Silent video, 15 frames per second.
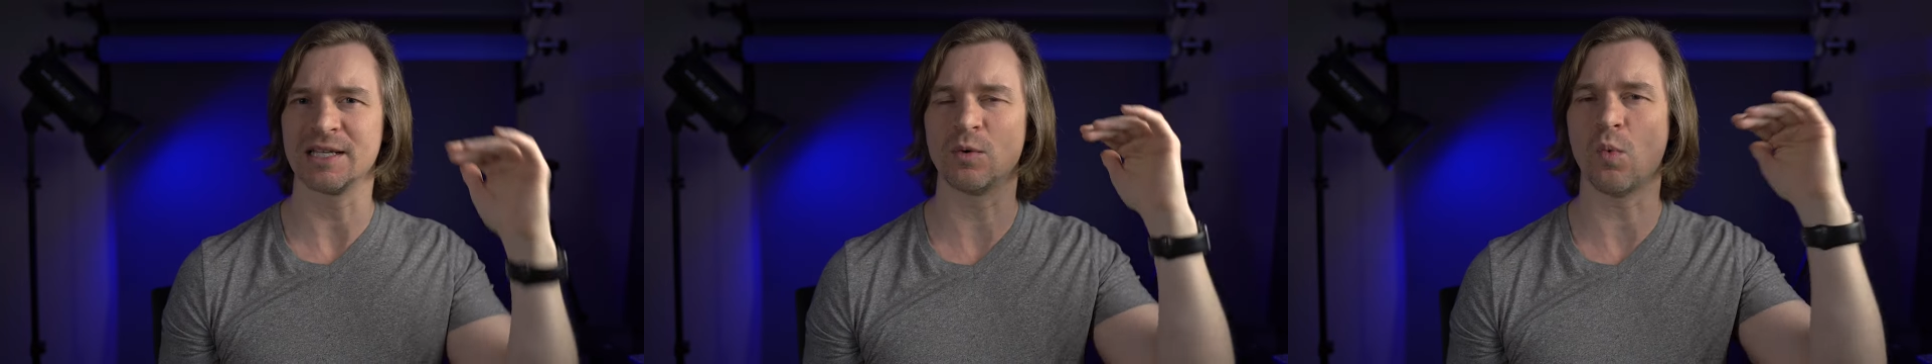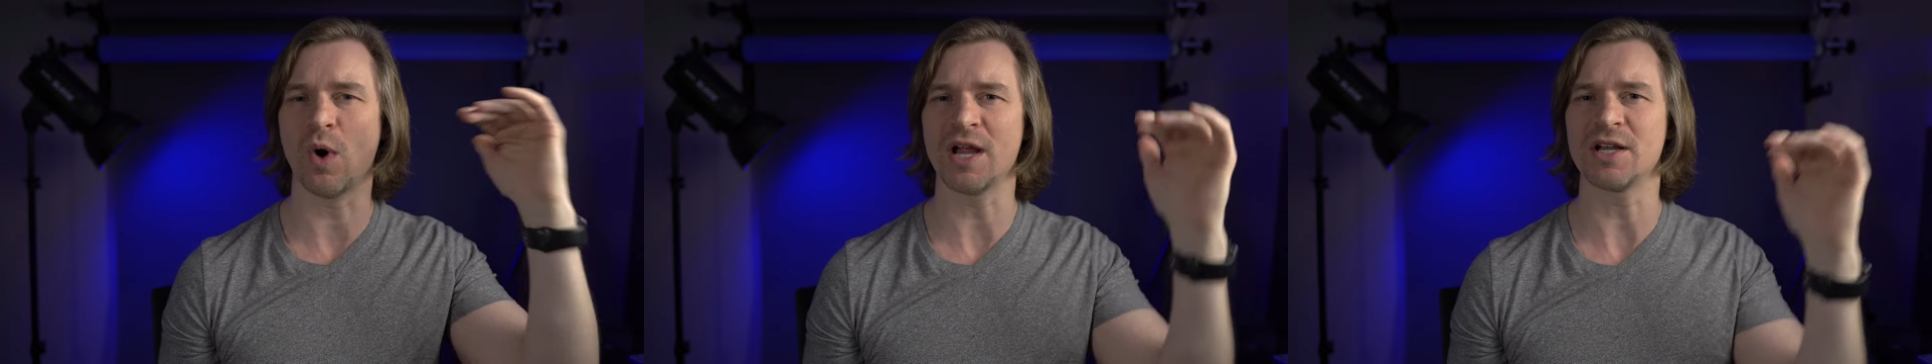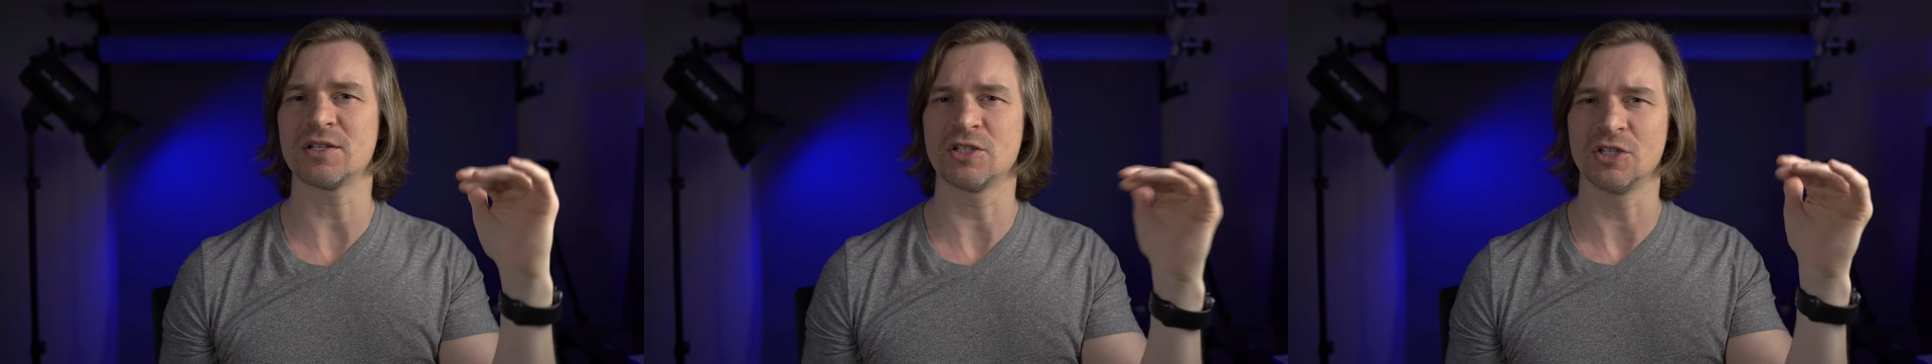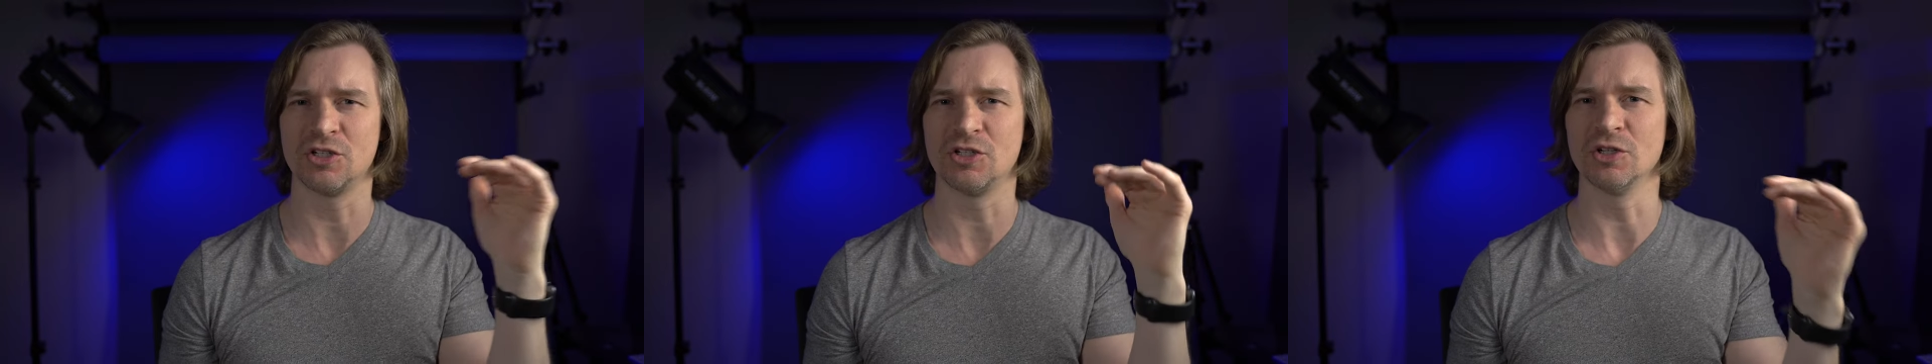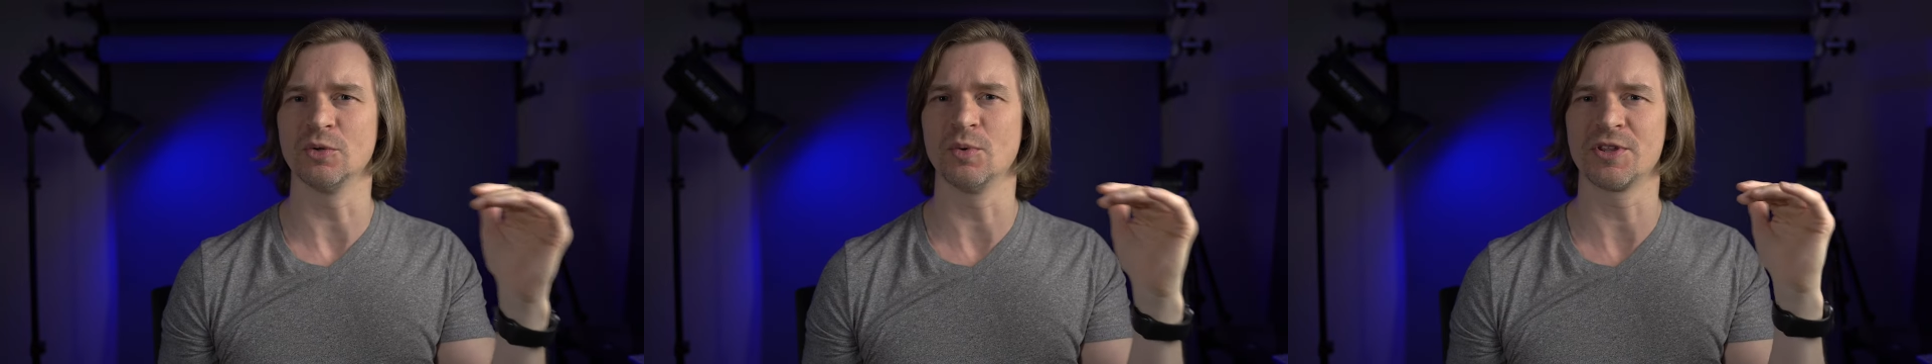what to
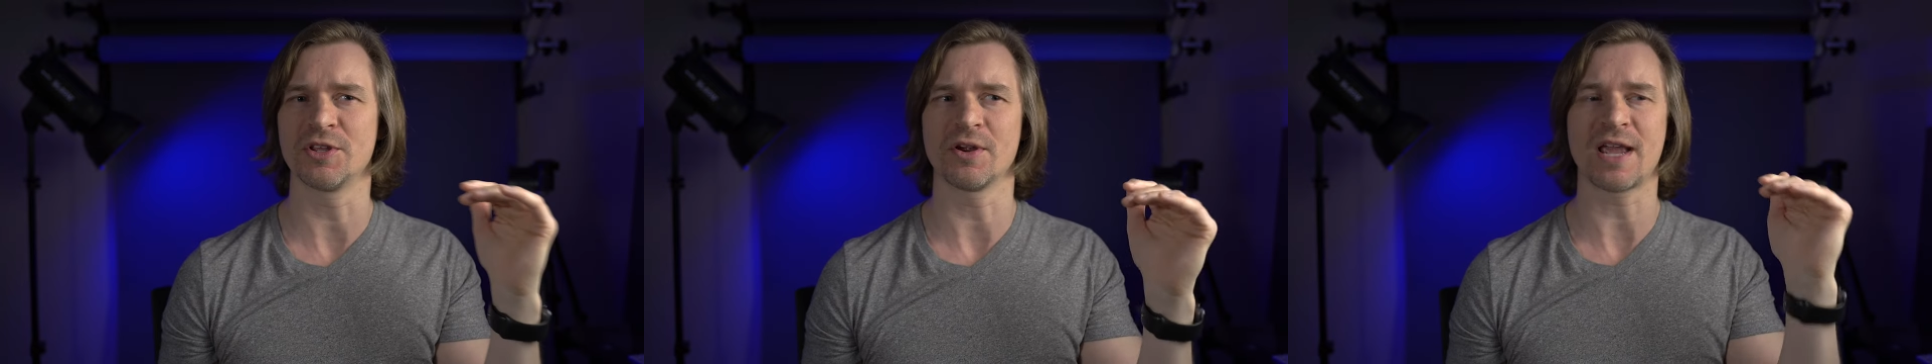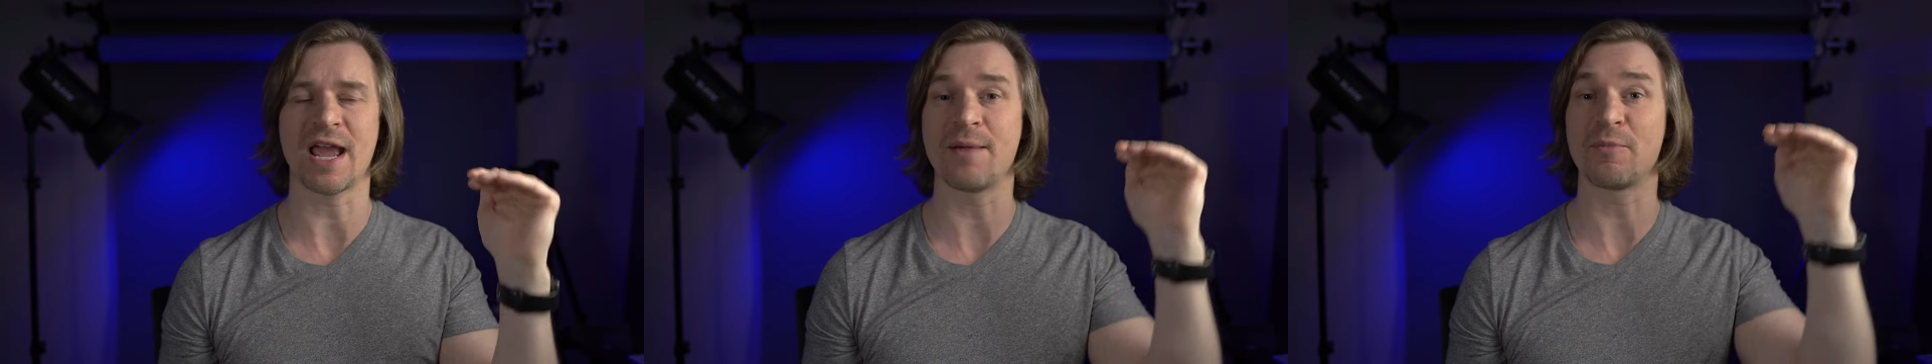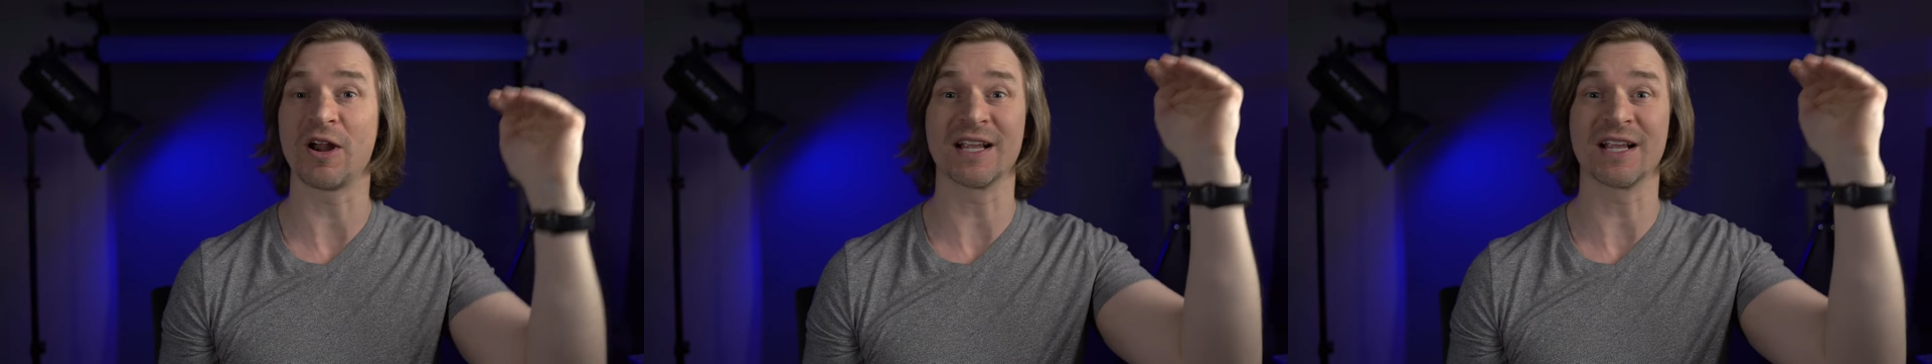do with your camera,